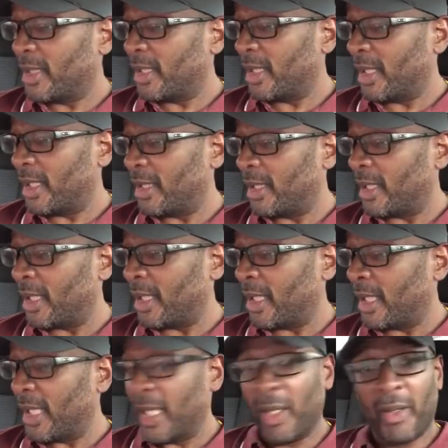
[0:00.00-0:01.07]

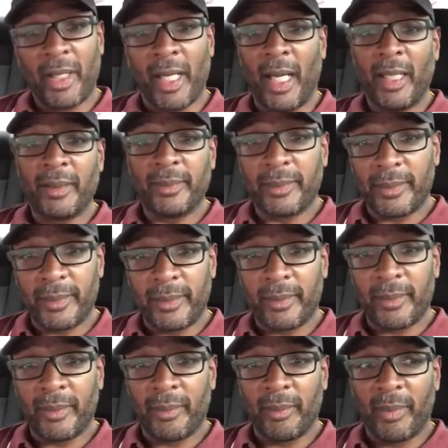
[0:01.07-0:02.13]
a Hellcat,
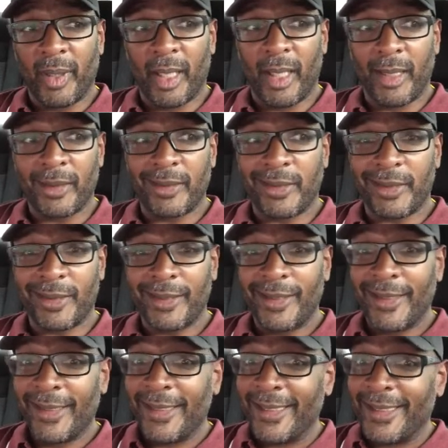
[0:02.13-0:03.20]
but
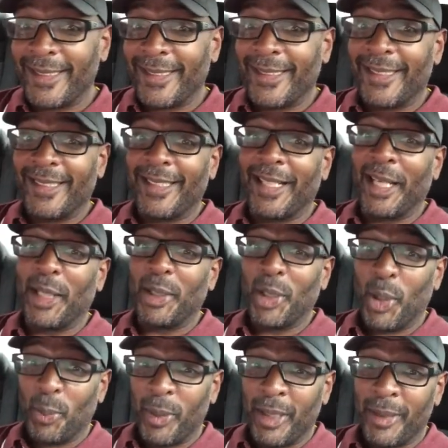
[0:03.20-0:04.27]
I
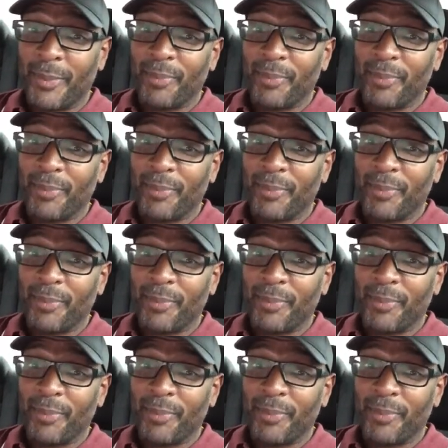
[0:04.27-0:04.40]
know me.